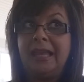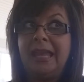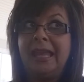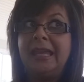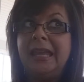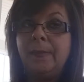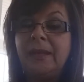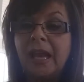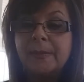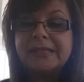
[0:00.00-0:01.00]
He
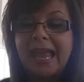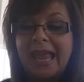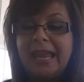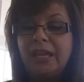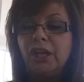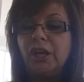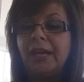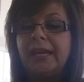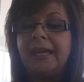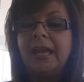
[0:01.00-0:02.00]
becomes
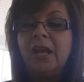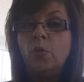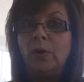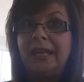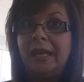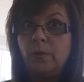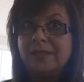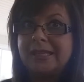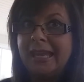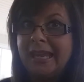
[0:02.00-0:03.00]
angry when he
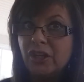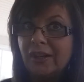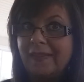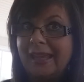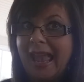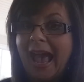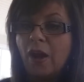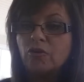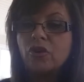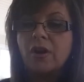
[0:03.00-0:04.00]
was hearing the
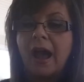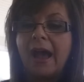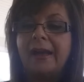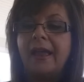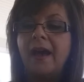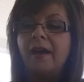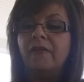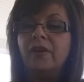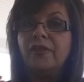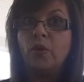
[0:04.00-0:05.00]
outcry
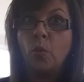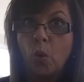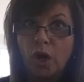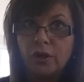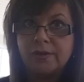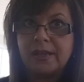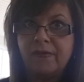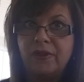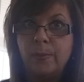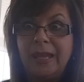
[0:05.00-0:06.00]
of the words
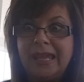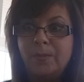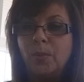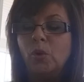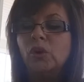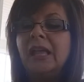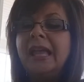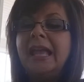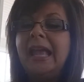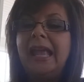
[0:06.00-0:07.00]
of the people.
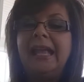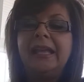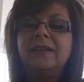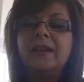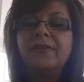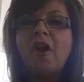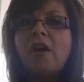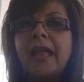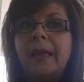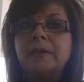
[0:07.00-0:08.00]
And a
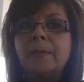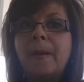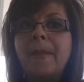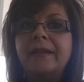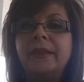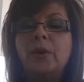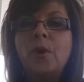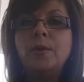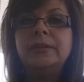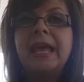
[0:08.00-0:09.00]
thought came to my mind that I
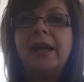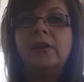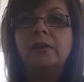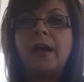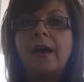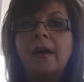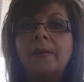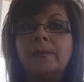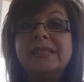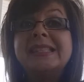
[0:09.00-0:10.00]
wrote
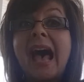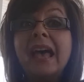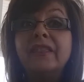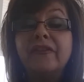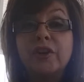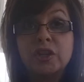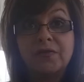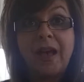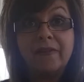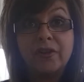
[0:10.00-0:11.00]
down beside the
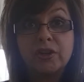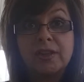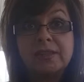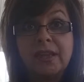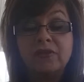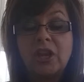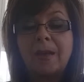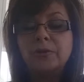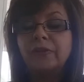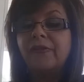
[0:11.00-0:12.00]
first 5 verses of
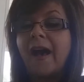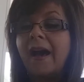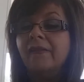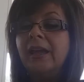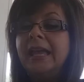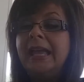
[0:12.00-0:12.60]
chapter 5.